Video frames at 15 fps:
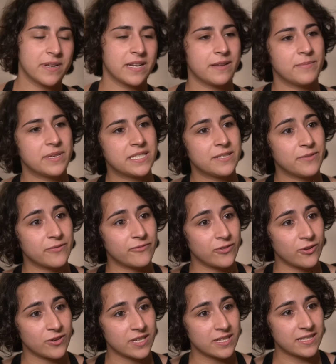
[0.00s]
my name is Edith
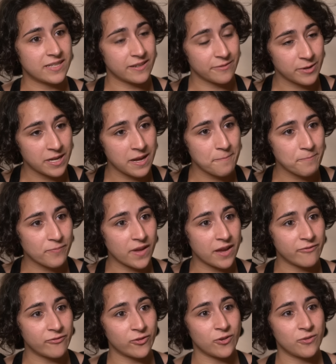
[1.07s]
Everett.
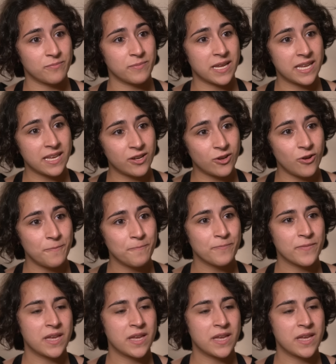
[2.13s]
I'm from Mexico.